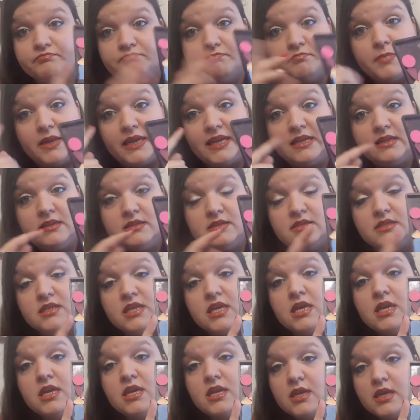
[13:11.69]
base,
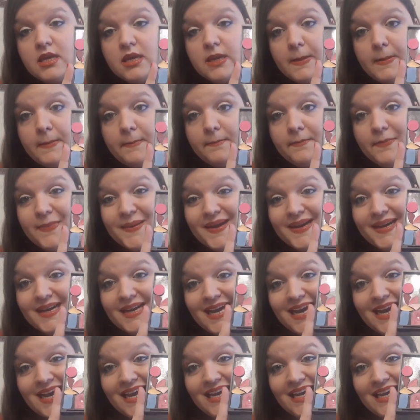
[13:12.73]
but
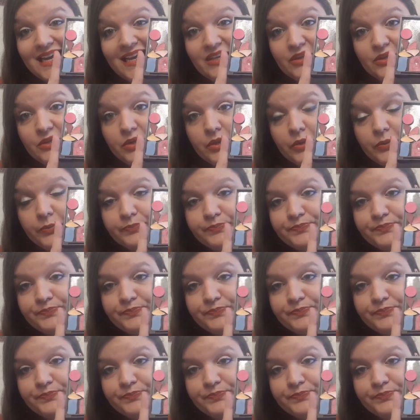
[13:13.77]
I don't know.